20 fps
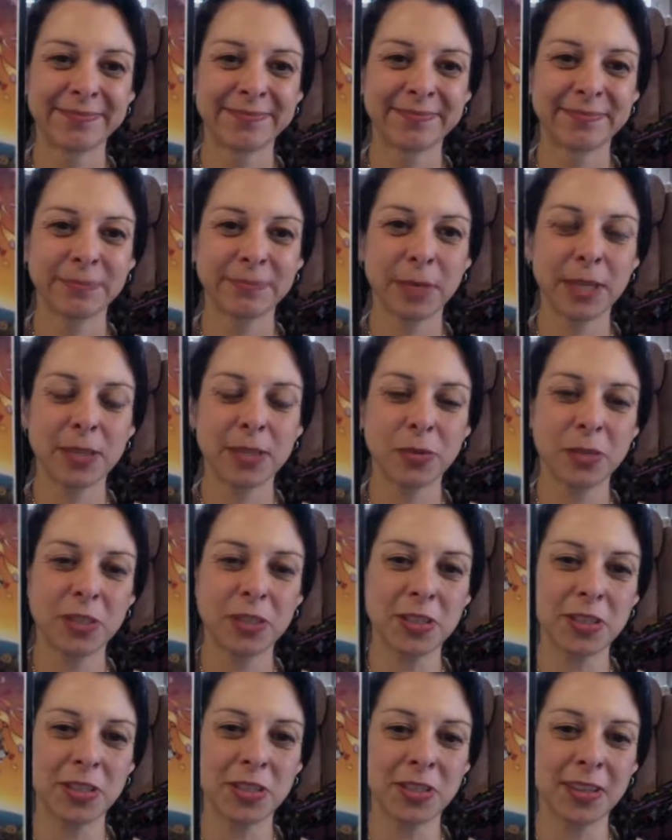Because
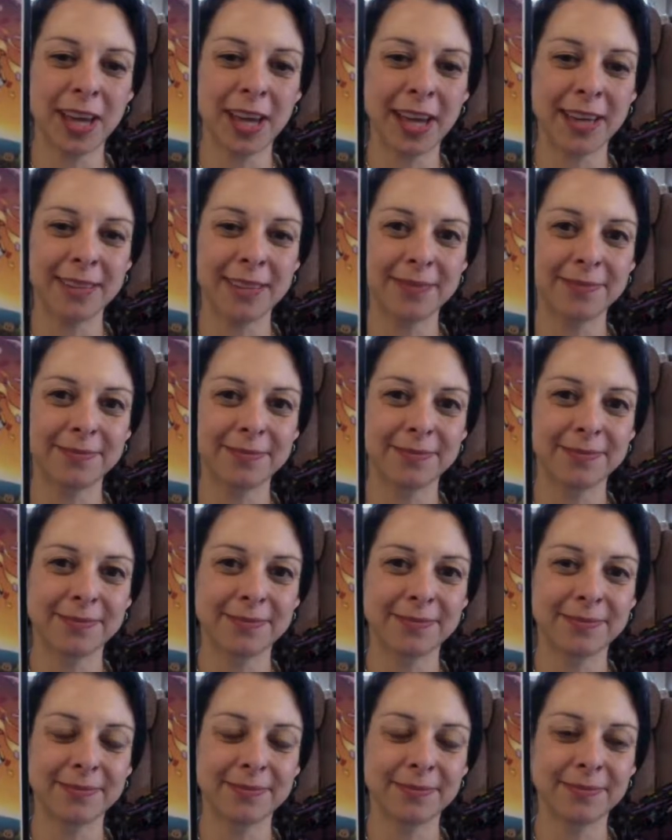once you do that,
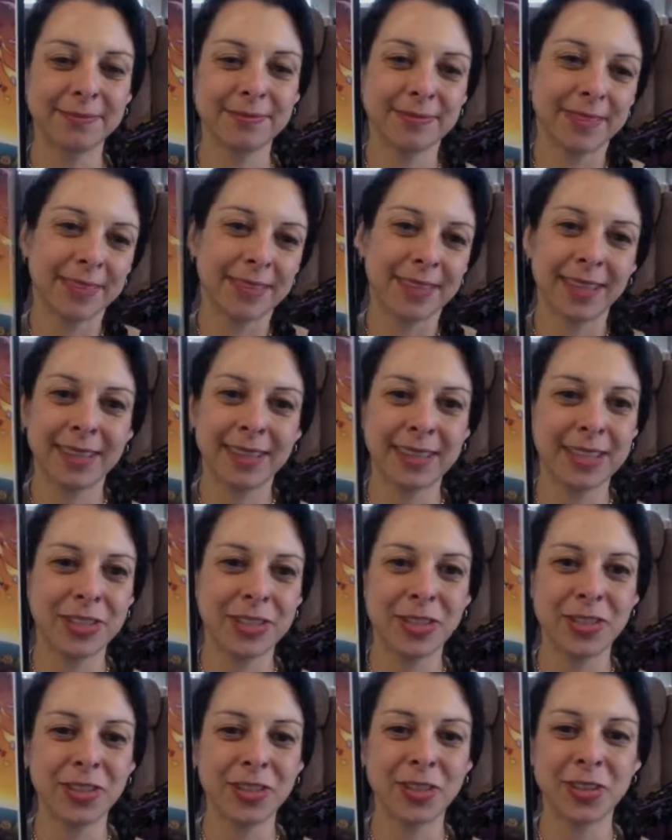it leads
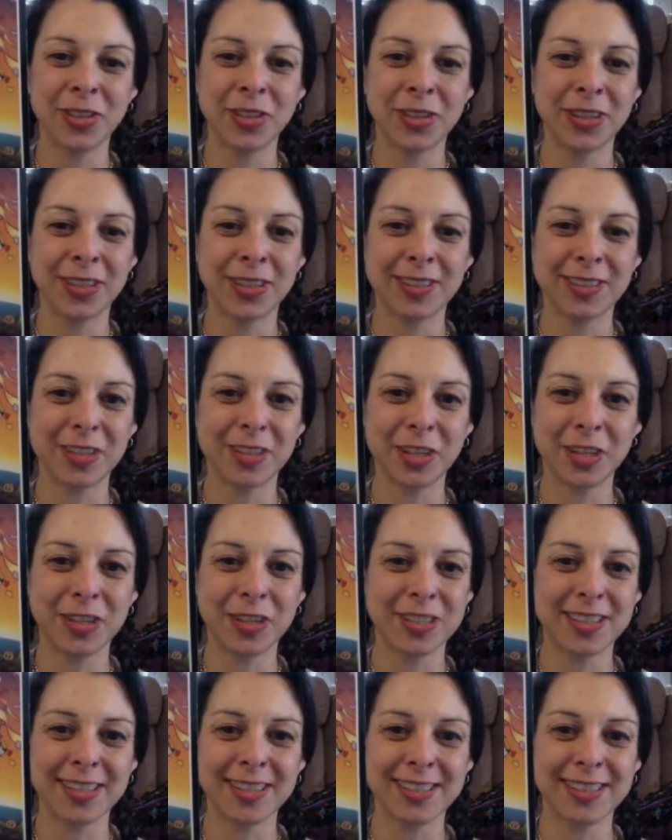you to your
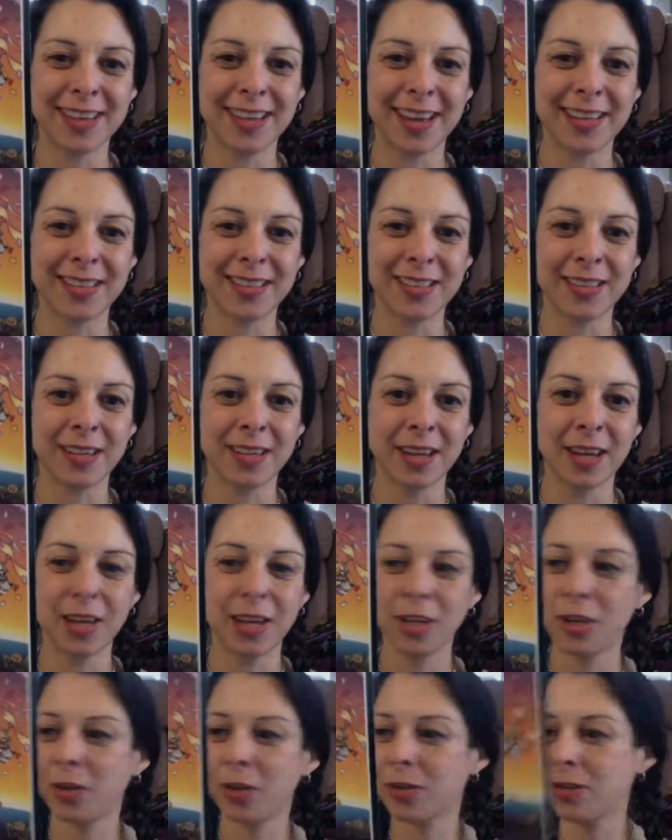success,
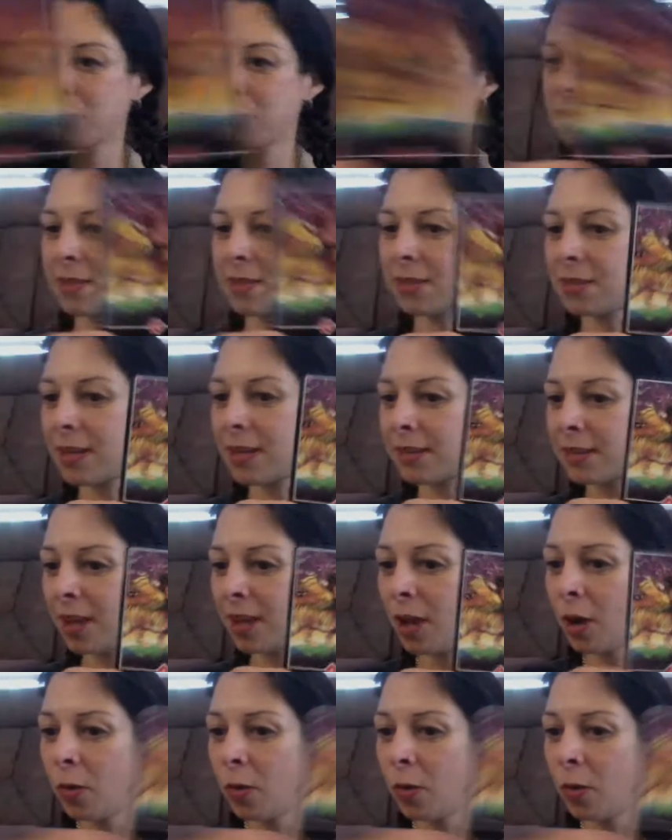your ultimate success.